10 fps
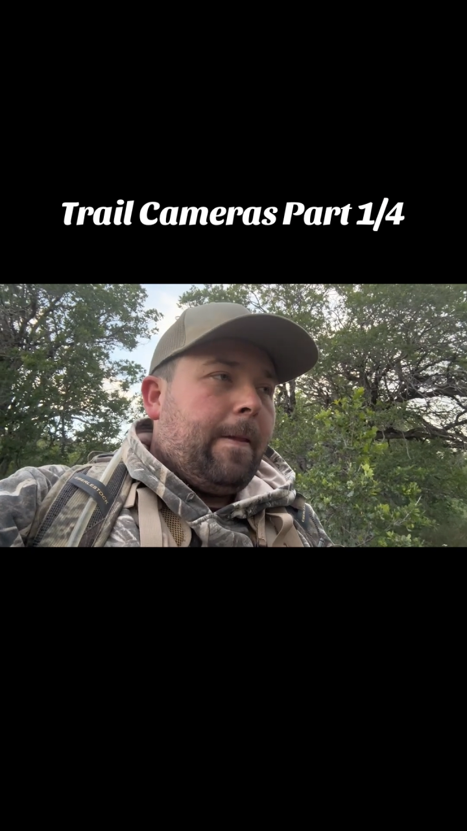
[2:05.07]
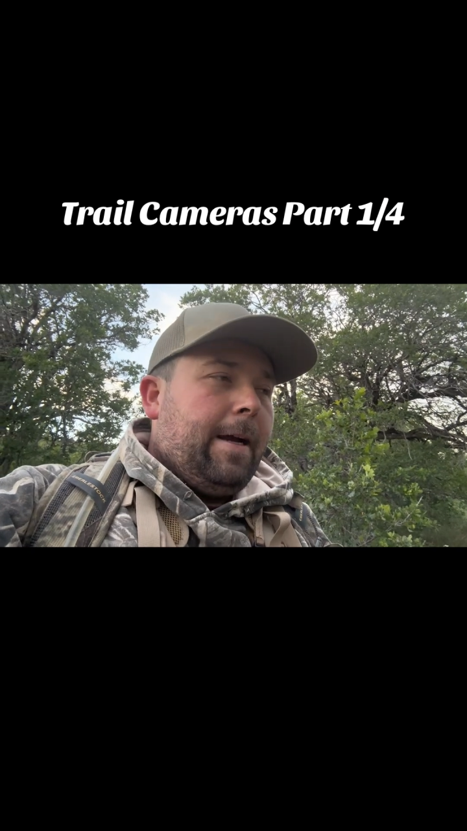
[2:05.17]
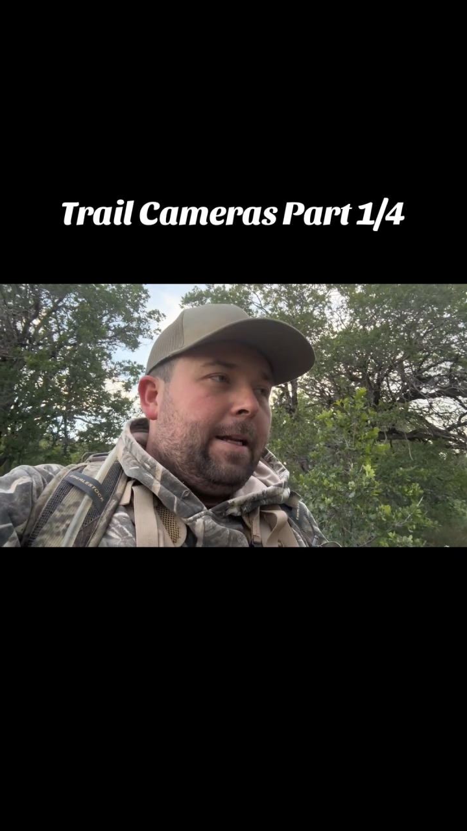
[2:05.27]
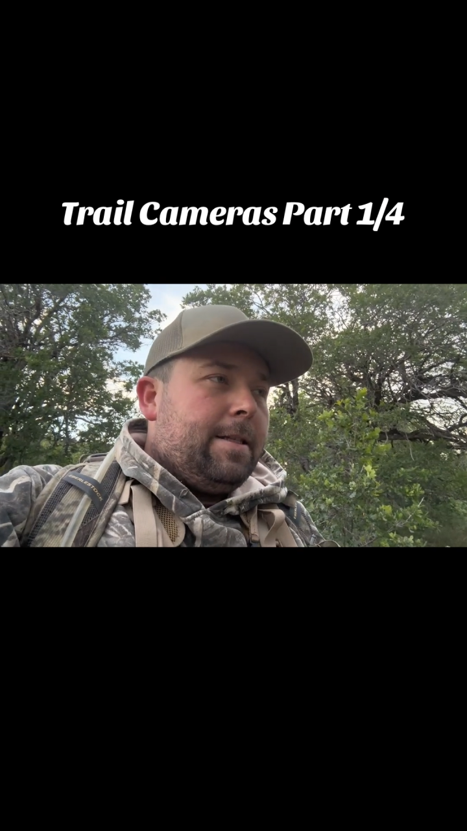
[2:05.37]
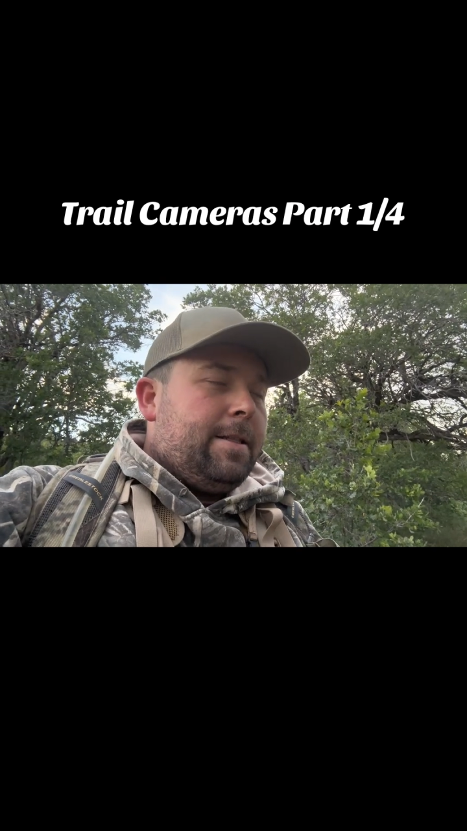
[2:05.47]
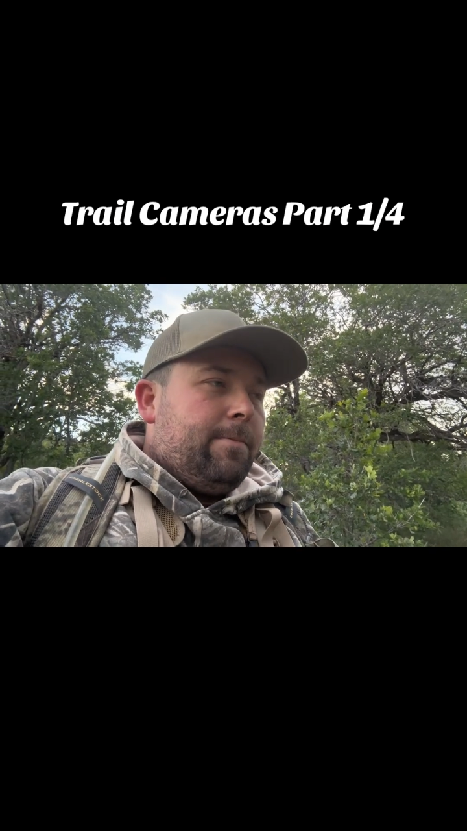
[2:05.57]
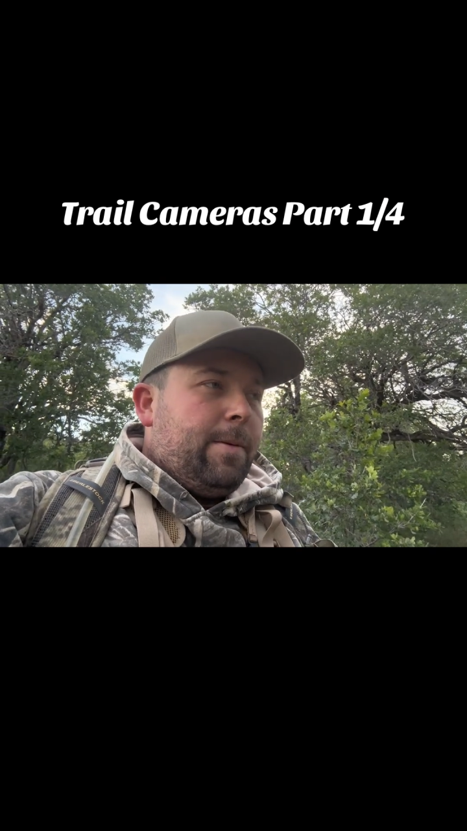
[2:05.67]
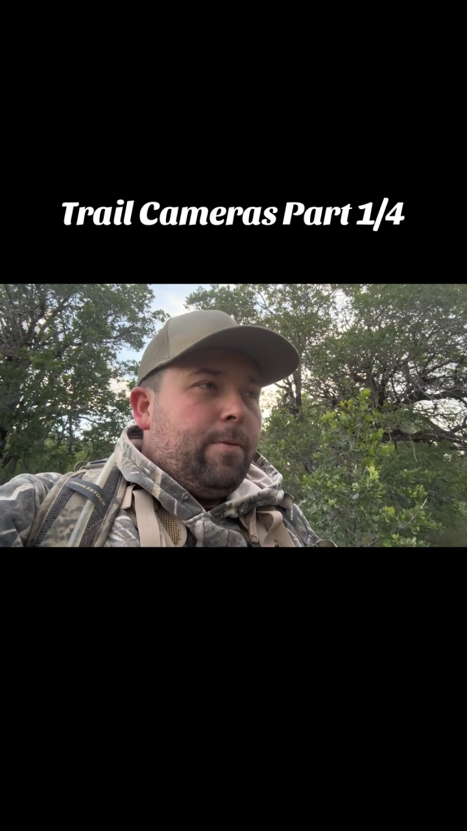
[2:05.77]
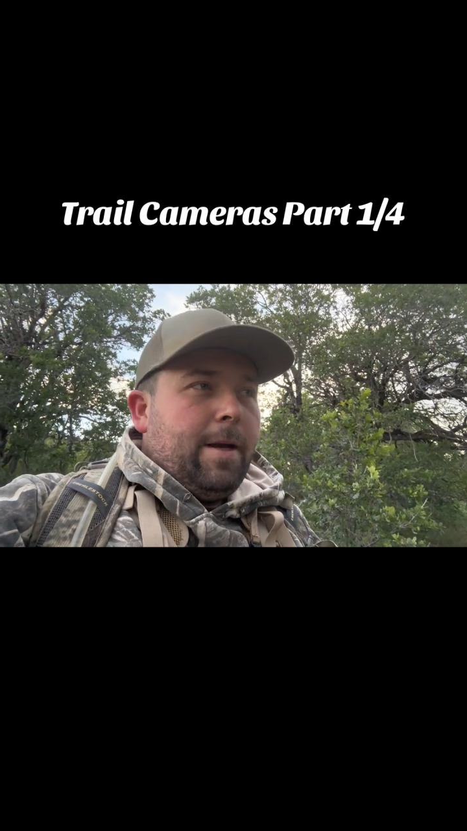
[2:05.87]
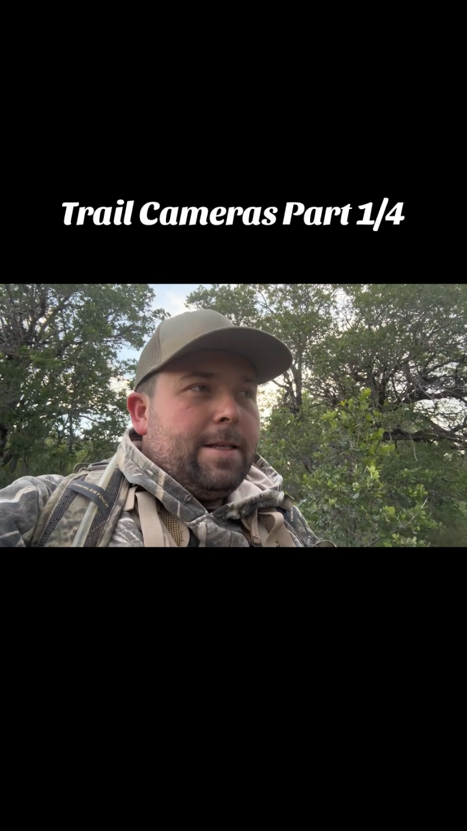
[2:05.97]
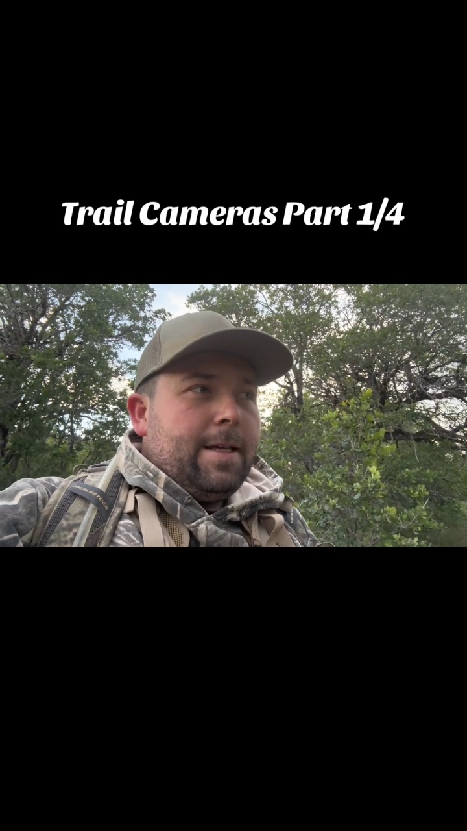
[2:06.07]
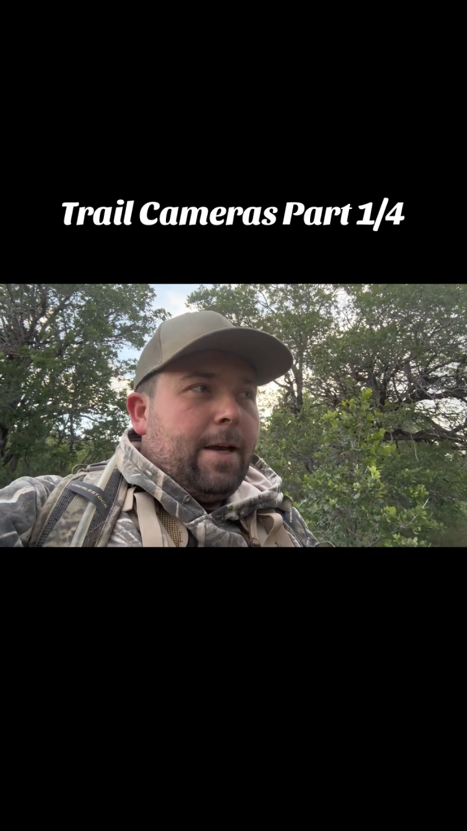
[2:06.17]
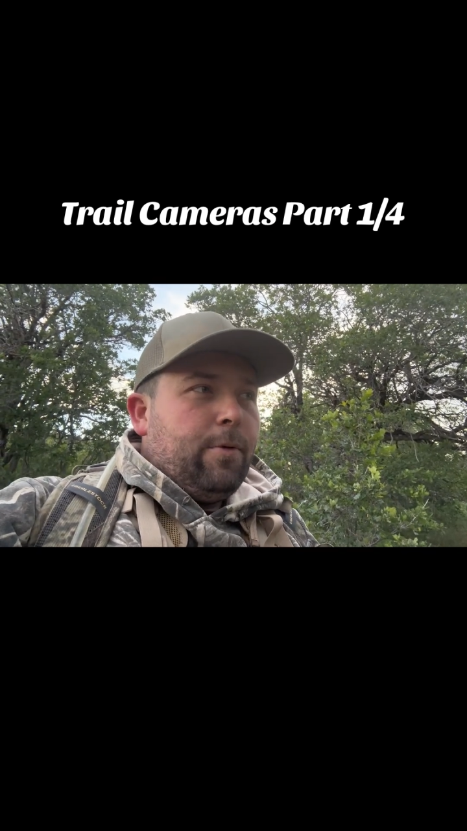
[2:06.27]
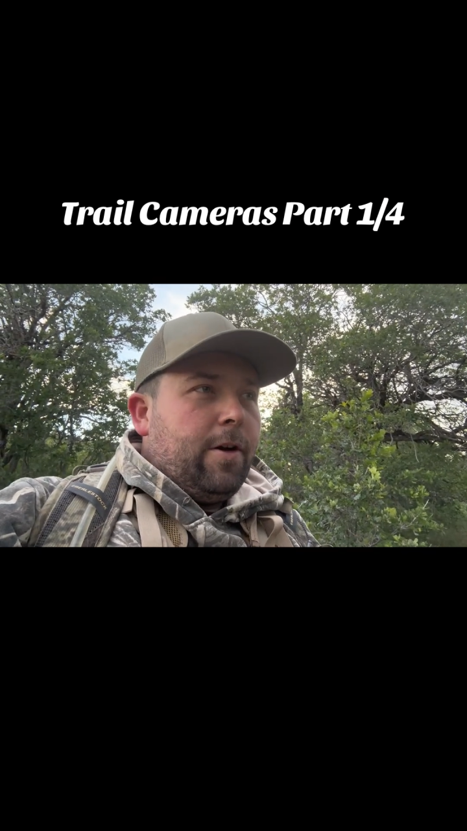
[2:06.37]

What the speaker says: And some people may say, well,